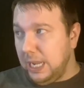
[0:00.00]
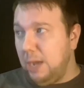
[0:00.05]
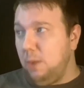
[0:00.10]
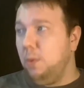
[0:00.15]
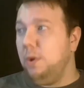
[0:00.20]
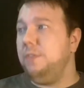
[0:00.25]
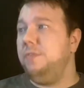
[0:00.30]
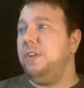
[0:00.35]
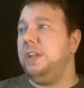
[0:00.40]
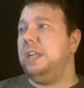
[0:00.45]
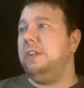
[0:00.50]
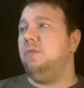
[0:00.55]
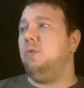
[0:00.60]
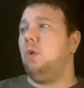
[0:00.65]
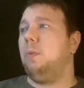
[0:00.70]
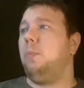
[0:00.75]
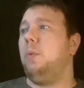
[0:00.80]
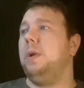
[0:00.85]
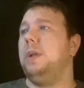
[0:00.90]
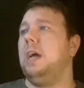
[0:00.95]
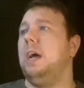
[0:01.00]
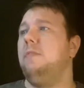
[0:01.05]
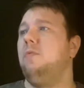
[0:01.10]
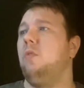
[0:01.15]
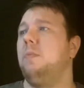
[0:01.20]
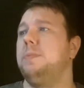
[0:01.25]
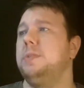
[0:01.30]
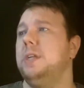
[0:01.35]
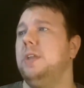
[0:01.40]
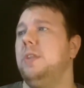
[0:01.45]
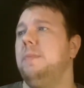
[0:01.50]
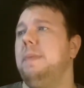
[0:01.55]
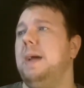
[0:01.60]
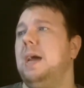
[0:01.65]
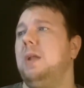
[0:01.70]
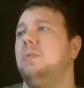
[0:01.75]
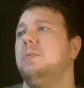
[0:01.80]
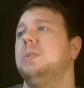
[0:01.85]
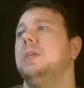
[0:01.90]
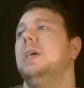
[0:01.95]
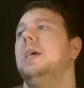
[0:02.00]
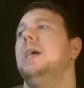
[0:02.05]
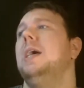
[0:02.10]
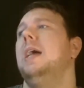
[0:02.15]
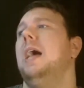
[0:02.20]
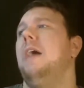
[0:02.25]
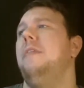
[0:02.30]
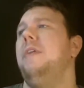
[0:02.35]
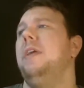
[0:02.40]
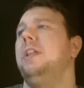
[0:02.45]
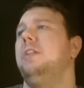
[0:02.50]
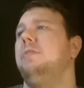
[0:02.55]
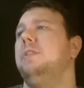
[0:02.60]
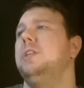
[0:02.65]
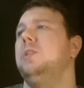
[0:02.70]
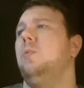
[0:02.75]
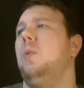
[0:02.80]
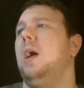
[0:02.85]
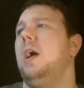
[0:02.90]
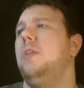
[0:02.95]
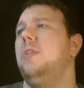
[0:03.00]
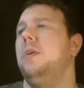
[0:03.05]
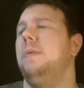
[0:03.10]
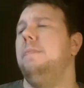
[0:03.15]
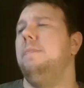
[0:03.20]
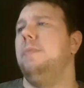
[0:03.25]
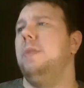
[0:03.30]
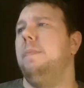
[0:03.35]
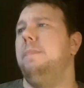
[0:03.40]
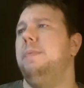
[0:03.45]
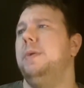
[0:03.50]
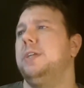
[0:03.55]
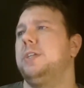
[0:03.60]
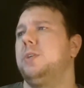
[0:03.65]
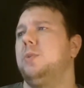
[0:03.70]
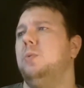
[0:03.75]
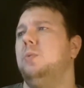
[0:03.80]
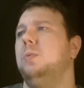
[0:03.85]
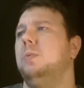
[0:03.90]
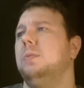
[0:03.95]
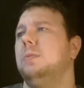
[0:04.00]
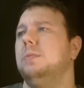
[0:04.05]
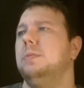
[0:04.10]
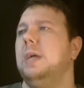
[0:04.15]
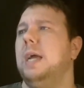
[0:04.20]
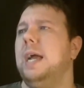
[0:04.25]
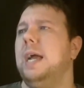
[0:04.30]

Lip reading: it won 54.94% of the battles. I think the reason why the pistol